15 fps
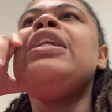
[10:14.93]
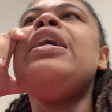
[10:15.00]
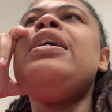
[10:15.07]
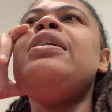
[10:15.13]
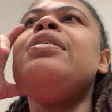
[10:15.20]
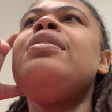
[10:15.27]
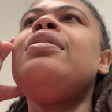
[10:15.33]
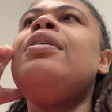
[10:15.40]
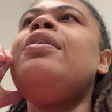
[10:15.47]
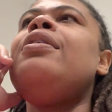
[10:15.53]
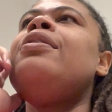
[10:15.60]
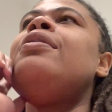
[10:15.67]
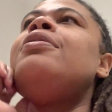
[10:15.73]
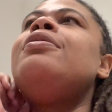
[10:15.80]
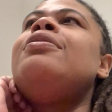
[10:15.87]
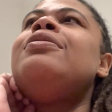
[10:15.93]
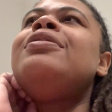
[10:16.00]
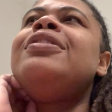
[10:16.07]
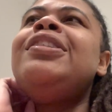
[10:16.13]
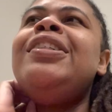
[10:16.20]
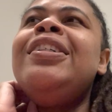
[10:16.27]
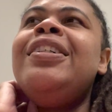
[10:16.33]
And so
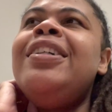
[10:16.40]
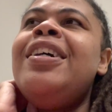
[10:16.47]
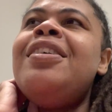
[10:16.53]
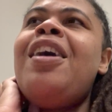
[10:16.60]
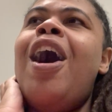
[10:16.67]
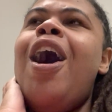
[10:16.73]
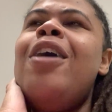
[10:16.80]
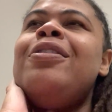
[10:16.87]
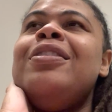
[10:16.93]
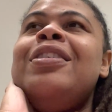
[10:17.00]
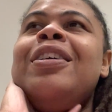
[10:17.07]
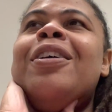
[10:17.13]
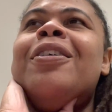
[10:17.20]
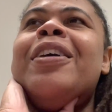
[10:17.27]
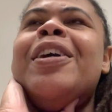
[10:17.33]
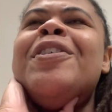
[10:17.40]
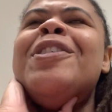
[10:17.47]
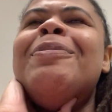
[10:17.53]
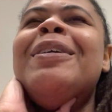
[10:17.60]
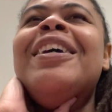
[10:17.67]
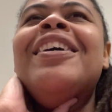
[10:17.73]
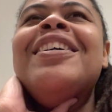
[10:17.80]
also it was
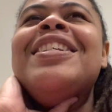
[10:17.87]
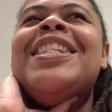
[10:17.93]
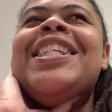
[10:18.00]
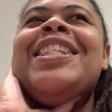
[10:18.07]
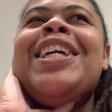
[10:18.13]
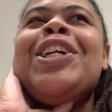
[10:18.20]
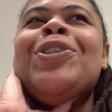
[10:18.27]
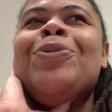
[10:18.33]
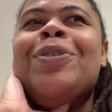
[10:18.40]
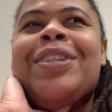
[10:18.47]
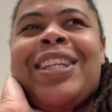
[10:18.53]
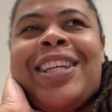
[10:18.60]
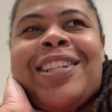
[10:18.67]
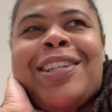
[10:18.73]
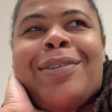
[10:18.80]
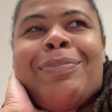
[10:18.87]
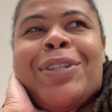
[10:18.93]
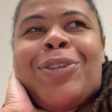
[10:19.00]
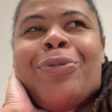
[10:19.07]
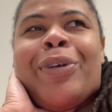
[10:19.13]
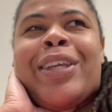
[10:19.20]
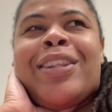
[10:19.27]
because the sexual tension
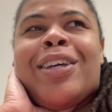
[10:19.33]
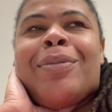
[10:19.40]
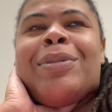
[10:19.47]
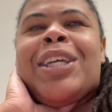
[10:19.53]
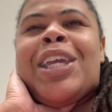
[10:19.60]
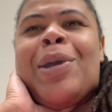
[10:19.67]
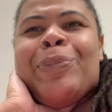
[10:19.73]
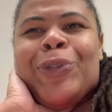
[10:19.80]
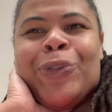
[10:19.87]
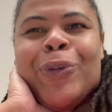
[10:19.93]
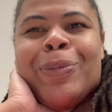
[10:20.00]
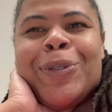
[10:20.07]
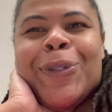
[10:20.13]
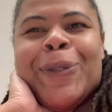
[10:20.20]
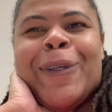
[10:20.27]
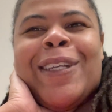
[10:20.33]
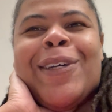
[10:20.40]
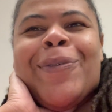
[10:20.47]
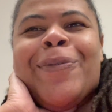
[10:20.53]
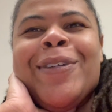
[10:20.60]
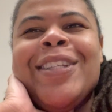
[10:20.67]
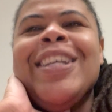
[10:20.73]
between them, the chemistry between
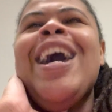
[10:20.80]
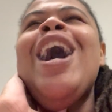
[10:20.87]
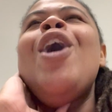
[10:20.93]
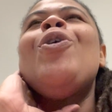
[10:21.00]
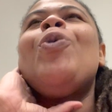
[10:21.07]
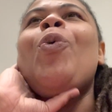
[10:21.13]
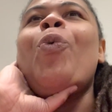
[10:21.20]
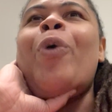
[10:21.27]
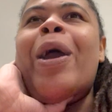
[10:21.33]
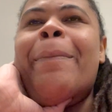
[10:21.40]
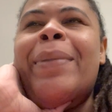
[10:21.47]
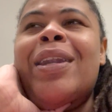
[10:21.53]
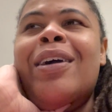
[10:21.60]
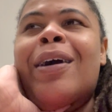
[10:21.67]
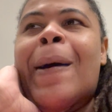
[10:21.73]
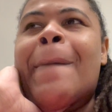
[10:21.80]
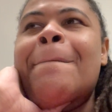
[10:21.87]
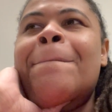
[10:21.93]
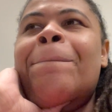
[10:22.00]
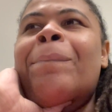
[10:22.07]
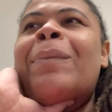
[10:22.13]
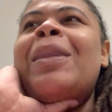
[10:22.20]
them was ramping up.
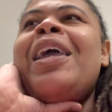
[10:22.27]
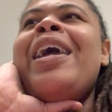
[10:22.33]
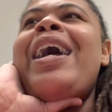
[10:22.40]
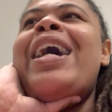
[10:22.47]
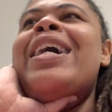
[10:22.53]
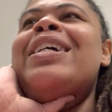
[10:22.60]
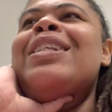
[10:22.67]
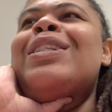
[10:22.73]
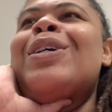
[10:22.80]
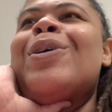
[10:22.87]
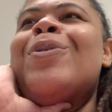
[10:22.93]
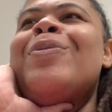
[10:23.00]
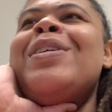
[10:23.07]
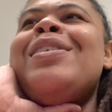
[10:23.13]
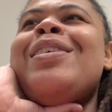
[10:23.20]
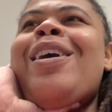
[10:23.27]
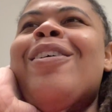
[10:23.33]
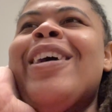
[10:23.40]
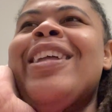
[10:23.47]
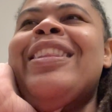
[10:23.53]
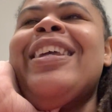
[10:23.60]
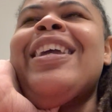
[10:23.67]
And so we saw
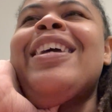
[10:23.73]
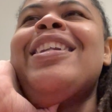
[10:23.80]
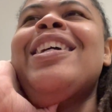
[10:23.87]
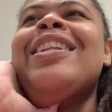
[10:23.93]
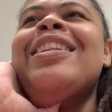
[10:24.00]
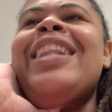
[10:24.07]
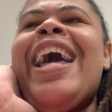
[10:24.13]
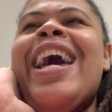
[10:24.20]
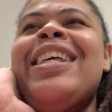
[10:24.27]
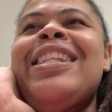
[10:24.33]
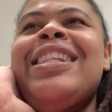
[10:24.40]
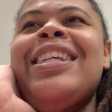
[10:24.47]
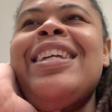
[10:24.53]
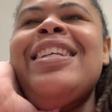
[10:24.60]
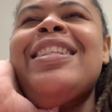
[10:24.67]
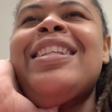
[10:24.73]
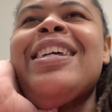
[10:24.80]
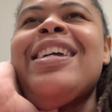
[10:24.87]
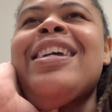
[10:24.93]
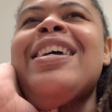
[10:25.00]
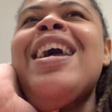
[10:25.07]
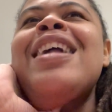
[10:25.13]
at the end of the last
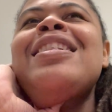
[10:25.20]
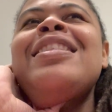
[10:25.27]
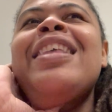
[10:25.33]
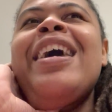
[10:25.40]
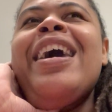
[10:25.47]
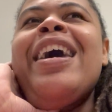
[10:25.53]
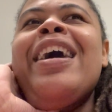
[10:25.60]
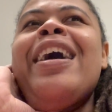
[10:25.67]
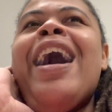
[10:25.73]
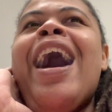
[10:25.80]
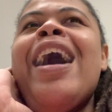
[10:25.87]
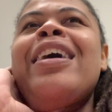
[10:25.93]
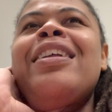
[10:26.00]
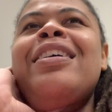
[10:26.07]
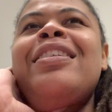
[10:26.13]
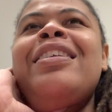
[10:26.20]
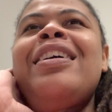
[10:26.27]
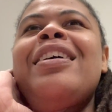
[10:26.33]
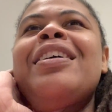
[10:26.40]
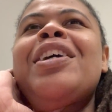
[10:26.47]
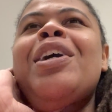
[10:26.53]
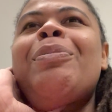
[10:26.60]
season that Ida
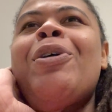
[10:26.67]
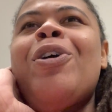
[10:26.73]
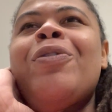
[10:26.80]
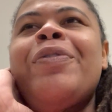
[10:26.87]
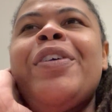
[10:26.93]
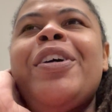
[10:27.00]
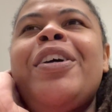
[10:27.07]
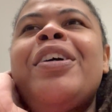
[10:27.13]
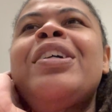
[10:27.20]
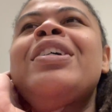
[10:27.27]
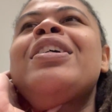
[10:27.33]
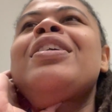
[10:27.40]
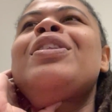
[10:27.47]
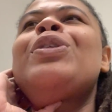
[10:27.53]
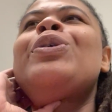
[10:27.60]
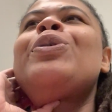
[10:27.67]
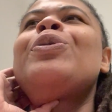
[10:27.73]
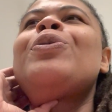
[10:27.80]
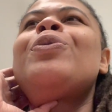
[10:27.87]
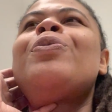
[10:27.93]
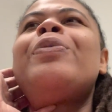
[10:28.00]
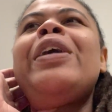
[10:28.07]
did come over
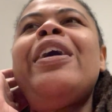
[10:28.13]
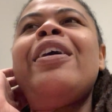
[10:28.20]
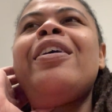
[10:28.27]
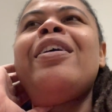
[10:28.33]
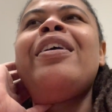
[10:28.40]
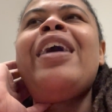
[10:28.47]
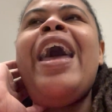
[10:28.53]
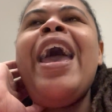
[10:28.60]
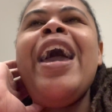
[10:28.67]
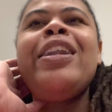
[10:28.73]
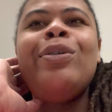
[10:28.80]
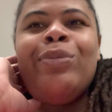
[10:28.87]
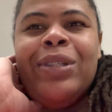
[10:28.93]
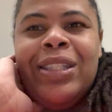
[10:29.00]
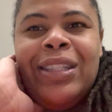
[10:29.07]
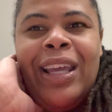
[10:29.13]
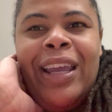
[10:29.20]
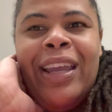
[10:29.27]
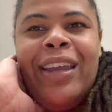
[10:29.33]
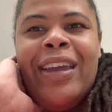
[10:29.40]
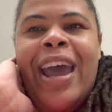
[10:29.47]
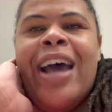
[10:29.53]
to where Hattie was
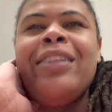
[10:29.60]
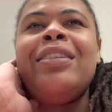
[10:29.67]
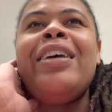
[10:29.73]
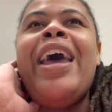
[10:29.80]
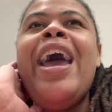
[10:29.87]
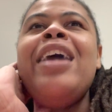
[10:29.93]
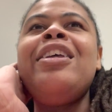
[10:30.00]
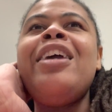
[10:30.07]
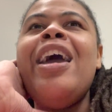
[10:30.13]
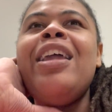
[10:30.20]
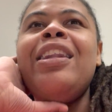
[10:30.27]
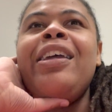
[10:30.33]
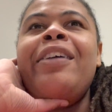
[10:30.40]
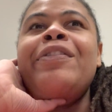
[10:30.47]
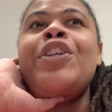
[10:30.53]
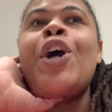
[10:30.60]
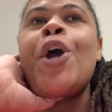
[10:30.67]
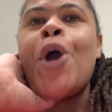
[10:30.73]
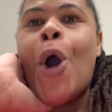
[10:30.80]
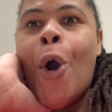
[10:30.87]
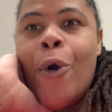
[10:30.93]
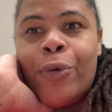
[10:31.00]
staying after Hattie had left
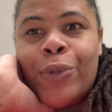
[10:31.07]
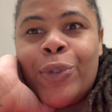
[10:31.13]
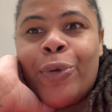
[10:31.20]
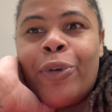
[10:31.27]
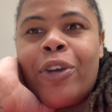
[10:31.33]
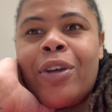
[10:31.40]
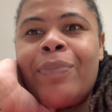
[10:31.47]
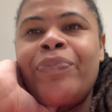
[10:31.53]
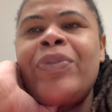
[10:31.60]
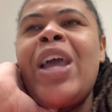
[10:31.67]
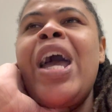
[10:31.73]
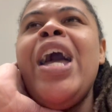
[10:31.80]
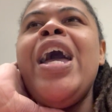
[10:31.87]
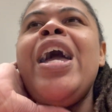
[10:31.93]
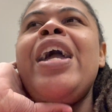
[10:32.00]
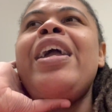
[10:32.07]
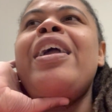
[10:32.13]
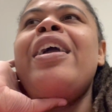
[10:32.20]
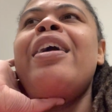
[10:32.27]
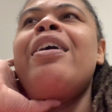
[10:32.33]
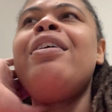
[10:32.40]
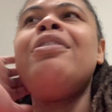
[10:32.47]
her own script.
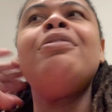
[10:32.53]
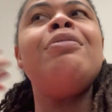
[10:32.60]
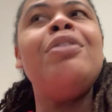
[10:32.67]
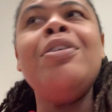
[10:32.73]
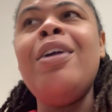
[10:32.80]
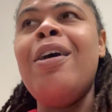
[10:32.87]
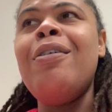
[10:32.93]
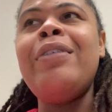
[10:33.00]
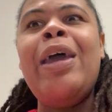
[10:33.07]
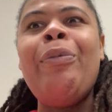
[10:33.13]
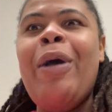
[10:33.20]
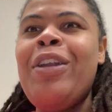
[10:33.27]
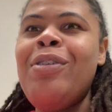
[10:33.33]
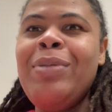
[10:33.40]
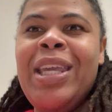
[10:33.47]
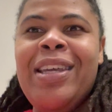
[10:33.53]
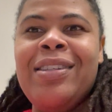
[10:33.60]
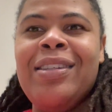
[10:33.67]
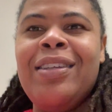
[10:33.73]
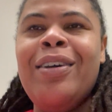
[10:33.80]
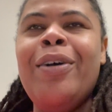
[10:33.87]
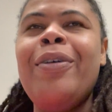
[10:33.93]
And, they wound up
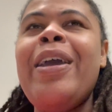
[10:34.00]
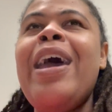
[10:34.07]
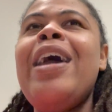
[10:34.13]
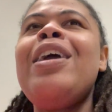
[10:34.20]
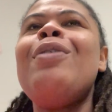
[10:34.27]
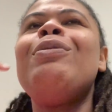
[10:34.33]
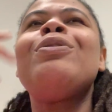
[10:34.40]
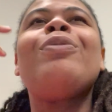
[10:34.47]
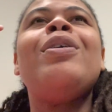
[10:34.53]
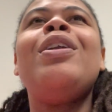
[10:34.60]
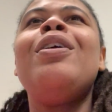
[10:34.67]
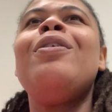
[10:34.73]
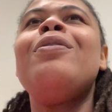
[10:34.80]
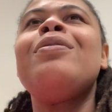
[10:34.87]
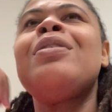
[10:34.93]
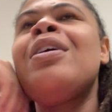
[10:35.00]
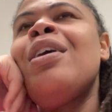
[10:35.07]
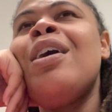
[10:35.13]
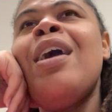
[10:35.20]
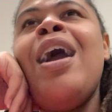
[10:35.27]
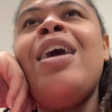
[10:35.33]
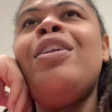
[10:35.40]
kissing. Okay. It was one of those
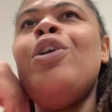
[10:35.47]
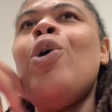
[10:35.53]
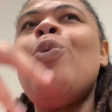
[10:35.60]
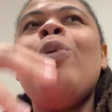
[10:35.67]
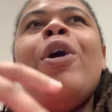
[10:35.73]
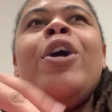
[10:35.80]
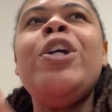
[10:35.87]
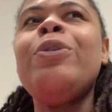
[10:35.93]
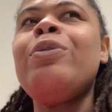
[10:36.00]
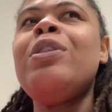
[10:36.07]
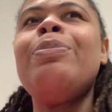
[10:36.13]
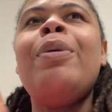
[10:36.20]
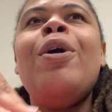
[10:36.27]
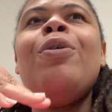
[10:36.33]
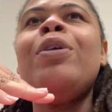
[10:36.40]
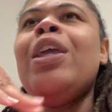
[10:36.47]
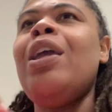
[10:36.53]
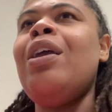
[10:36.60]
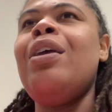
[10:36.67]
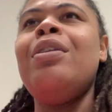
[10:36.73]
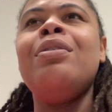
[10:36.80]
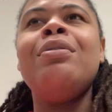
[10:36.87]
no words was
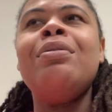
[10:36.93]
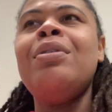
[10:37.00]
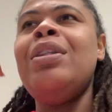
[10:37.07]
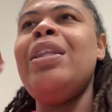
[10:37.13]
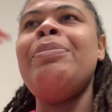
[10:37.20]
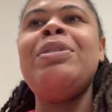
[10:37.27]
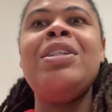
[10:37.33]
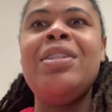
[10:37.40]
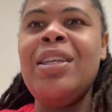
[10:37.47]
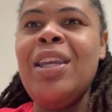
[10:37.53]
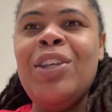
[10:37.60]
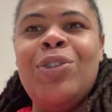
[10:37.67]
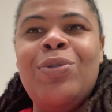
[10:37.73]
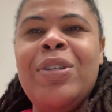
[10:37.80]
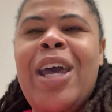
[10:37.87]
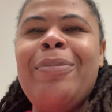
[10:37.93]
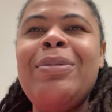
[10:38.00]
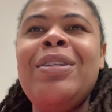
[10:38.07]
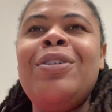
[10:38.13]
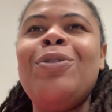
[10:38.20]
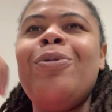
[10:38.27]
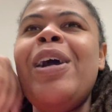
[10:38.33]
spoken, let me just kiss you type of
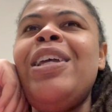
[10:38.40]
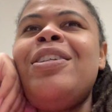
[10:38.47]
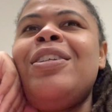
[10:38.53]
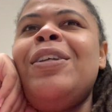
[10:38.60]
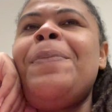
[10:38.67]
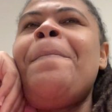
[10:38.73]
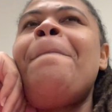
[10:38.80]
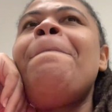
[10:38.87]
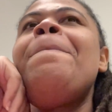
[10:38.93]
situation.